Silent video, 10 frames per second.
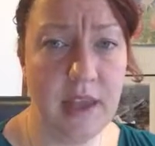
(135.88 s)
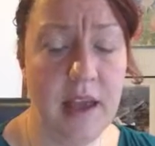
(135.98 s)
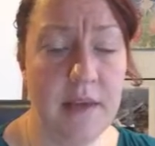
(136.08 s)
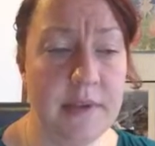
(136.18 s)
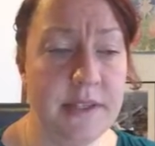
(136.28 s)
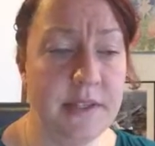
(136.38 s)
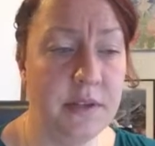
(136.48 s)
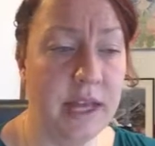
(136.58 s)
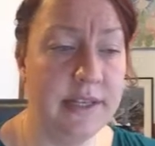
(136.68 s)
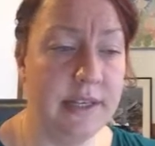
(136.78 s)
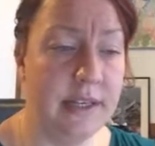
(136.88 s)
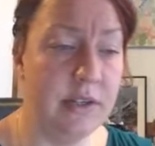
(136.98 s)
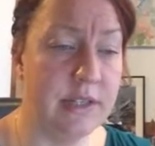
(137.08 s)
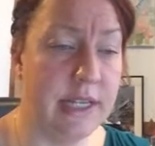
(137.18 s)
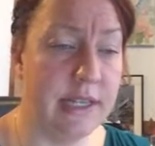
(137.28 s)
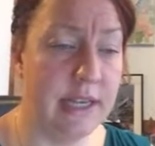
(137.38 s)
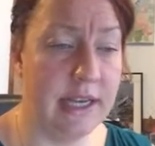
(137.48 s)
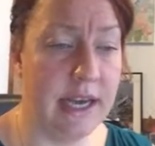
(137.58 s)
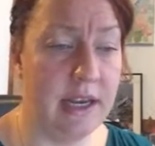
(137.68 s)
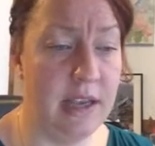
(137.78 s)
And so that's an interesting thing
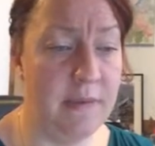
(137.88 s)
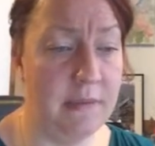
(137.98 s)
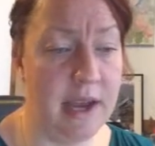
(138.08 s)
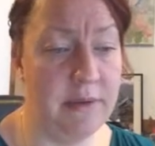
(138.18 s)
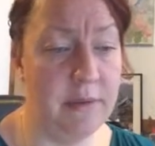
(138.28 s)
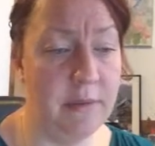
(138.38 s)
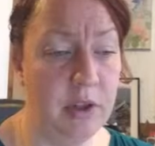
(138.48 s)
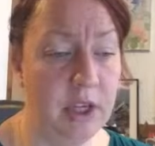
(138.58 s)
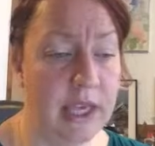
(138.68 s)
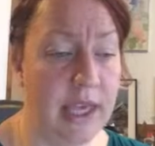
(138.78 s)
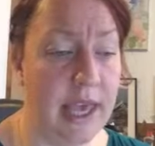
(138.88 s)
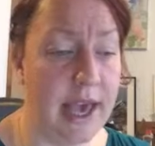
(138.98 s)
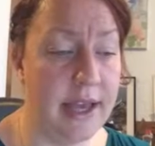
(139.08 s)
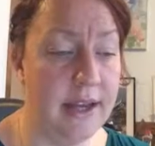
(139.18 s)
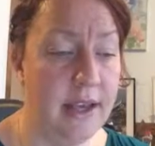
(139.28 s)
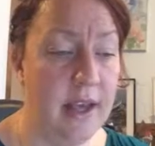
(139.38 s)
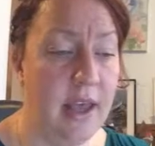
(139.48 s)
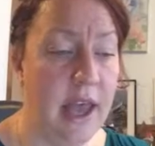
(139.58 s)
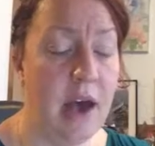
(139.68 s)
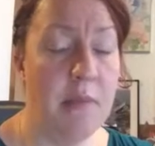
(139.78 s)
to kind of keep in mind when we're looking at
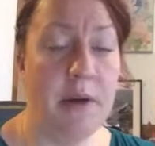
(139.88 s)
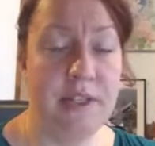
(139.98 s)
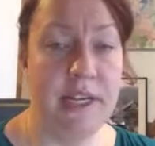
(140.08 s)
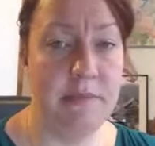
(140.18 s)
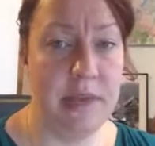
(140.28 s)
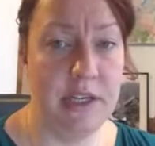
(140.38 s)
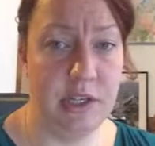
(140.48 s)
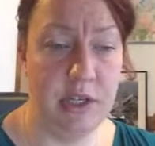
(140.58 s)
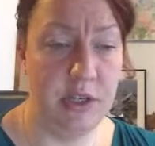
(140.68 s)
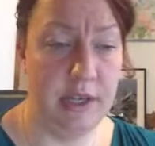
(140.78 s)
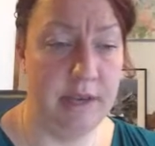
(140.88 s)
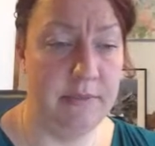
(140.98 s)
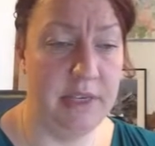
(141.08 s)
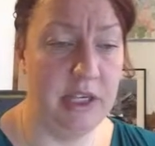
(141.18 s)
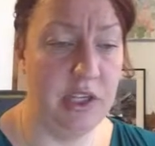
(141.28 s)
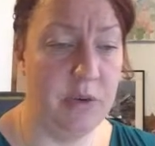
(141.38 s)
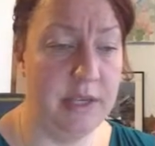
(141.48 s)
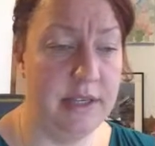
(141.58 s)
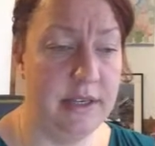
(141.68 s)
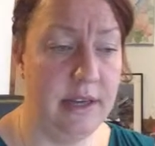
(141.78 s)
how multidimensional the issue
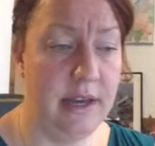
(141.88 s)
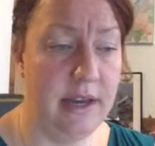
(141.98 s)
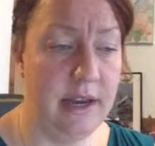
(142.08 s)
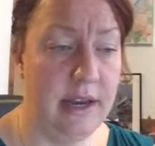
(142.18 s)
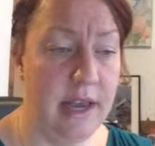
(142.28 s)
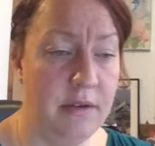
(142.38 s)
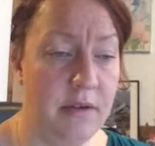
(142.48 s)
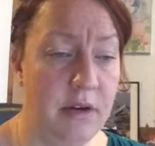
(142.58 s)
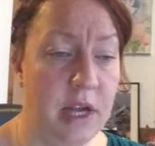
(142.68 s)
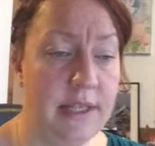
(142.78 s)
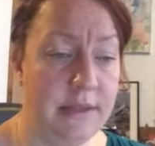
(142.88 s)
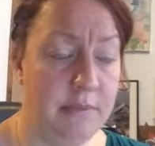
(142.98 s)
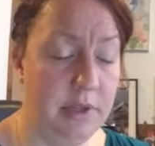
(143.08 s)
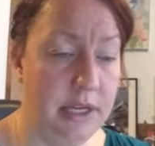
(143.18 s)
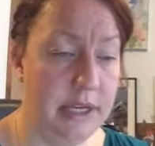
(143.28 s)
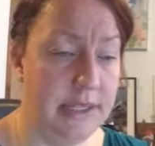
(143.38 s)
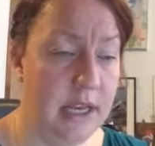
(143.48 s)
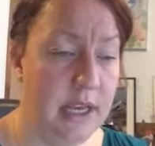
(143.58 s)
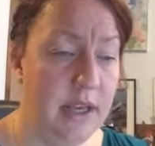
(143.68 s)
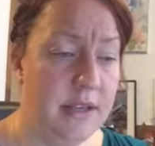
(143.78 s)
is and how not simple it is.
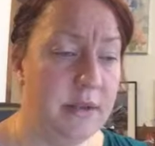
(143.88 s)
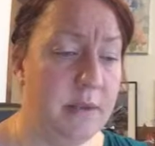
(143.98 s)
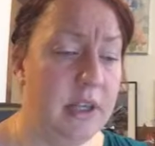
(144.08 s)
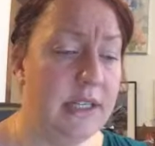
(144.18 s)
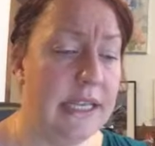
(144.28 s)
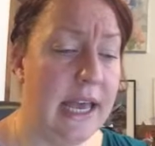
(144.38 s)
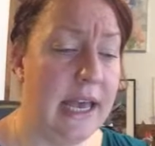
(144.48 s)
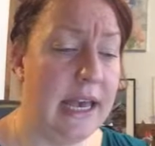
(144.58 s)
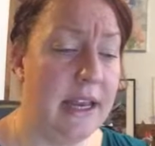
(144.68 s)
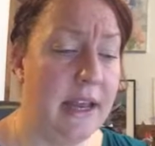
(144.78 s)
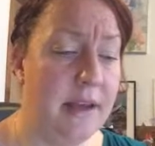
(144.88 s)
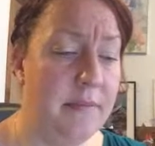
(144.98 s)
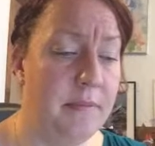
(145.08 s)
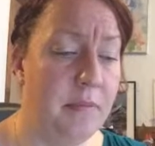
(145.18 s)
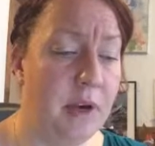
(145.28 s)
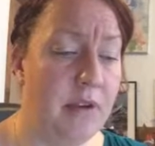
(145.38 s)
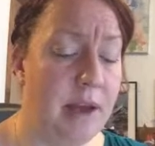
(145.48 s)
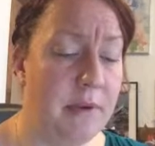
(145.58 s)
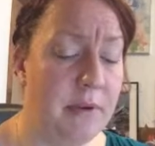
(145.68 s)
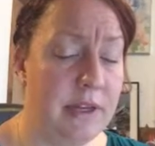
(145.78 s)
So we looked at
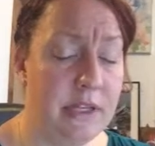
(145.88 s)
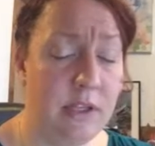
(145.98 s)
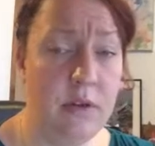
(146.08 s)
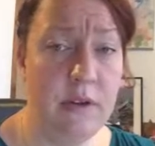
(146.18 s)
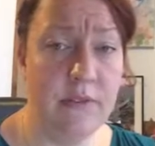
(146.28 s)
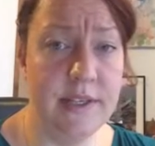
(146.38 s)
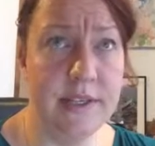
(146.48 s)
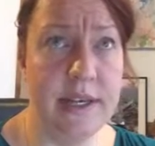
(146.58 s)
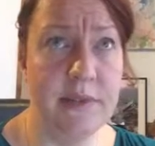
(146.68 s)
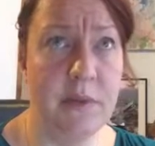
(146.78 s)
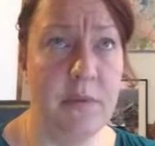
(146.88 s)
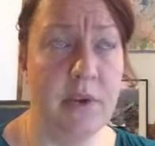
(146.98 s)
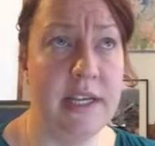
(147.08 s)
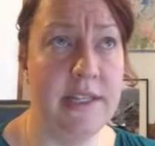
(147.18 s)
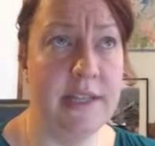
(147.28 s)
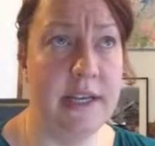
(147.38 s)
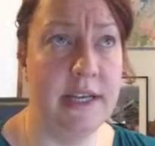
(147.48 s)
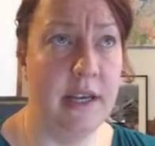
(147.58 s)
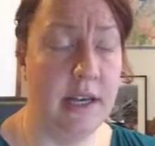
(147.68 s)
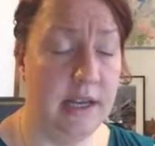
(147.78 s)
Wagramo did two different studies, one where he
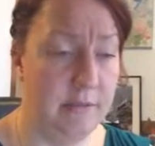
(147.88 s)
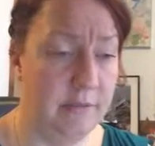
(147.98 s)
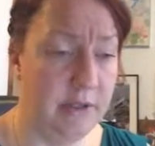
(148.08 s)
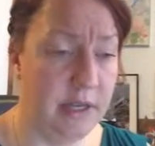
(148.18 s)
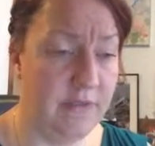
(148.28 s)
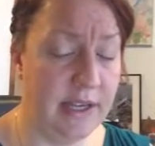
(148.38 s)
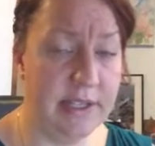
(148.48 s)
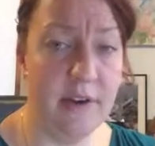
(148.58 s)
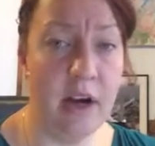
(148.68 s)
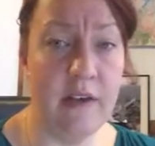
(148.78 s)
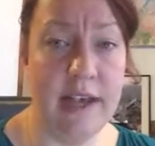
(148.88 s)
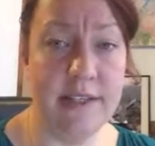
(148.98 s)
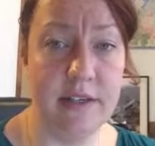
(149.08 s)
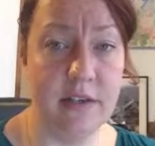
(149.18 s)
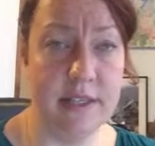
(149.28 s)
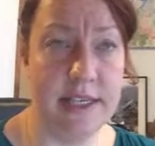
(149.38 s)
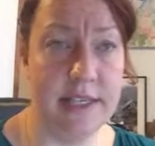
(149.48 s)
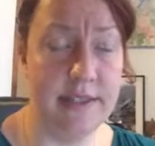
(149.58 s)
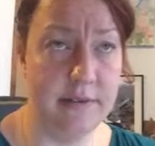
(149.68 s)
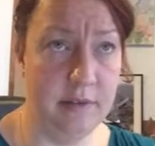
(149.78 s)
studied the effects of cardiovascular
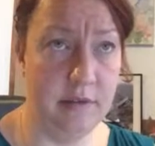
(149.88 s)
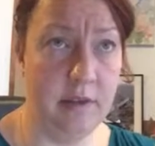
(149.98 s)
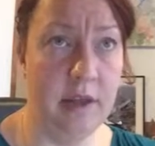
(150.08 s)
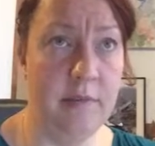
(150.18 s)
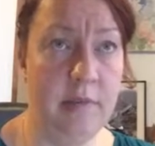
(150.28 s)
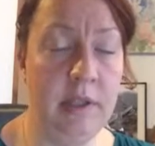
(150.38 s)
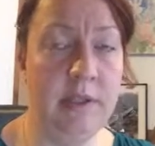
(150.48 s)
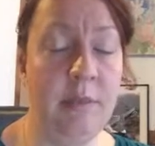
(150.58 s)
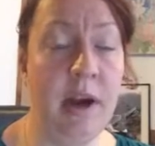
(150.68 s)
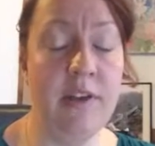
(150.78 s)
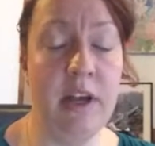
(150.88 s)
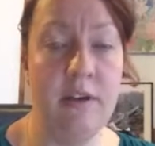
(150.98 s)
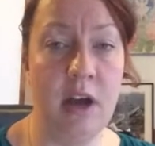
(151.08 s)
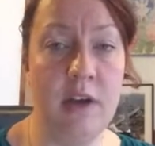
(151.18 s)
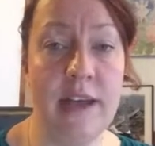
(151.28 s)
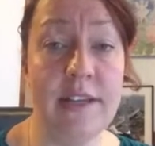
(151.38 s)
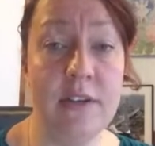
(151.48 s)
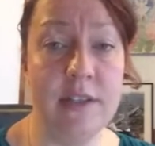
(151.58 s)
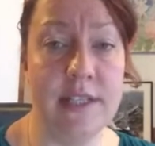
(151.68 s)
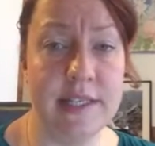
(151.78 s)
disease, poverty on
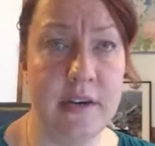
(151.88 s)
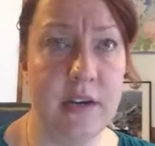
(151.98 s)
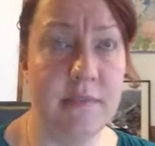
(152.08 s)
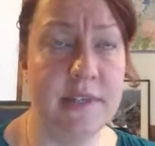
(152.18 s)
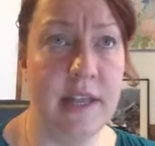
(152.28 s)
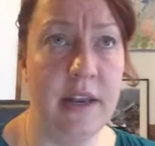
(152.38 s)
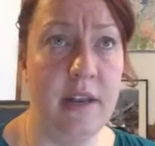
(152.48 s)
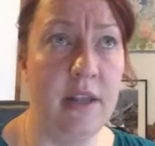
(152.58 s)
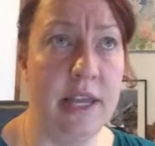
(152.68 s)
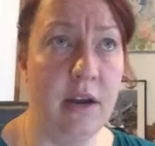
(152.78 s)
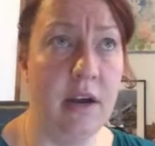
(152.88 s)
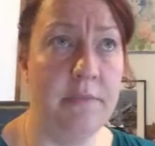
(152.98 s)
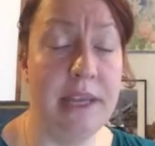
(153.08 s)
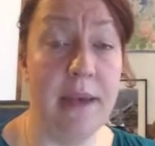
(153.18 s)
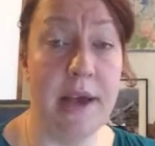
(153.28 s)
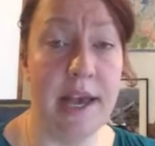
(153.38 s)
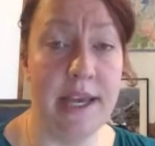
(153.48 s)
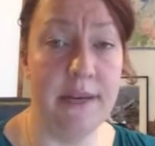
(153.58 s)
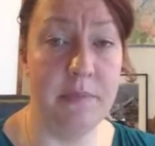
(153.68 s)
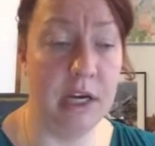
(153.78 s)
cardiovascular disease outcomes, and then later on
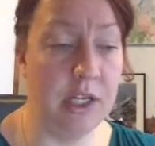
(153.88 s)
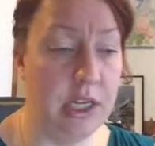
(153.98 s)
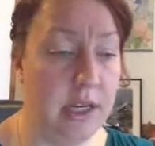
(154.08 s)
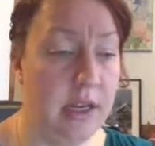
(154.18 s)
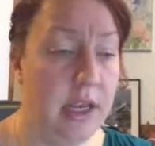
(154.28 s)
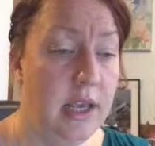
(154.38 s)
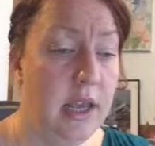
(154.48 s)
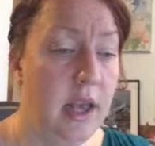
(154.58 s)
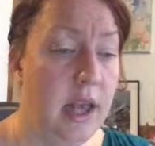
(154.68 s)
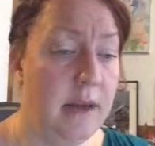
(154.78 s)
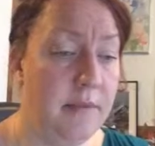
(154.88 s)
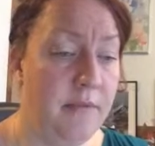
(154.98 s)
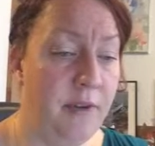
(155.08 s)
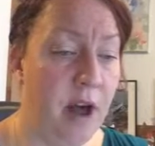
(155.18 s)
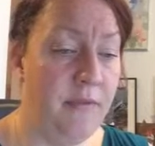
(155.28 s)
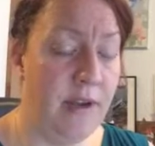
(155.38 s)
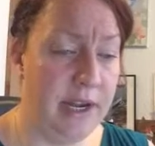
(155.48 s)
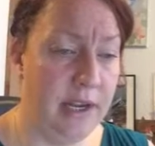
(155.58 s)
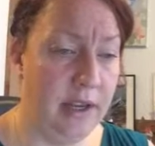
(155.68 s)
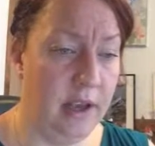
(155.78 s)
BMI and depression, all
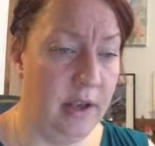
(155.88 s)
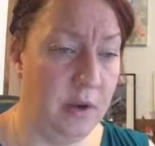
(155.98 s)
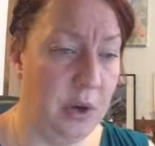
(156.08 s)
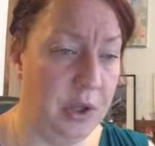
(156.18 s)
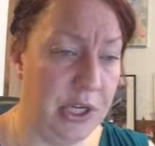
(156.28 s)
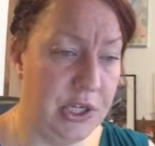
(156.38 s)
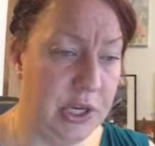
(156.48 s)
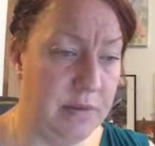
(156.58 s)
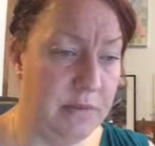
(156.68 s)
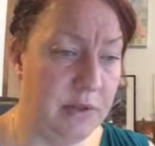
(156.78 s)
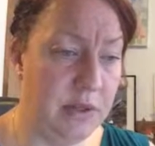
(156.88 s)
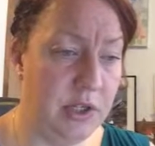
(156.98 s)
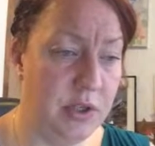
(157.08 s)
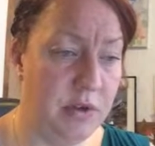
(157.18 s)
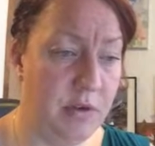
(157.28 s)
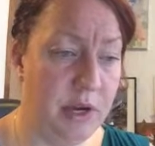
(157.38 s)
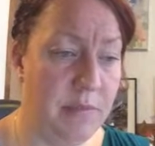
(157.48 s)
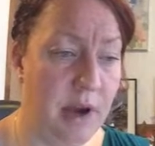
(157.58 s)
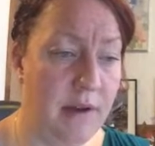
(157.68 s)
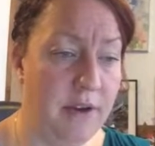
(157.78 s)
finding a correlation between children growing in
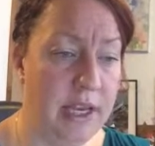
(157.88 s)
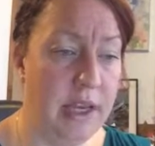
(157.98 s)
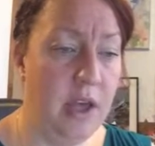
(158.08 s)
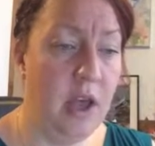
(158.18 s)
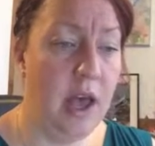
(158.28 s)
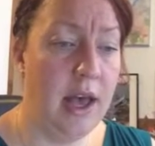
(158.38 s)
poverty,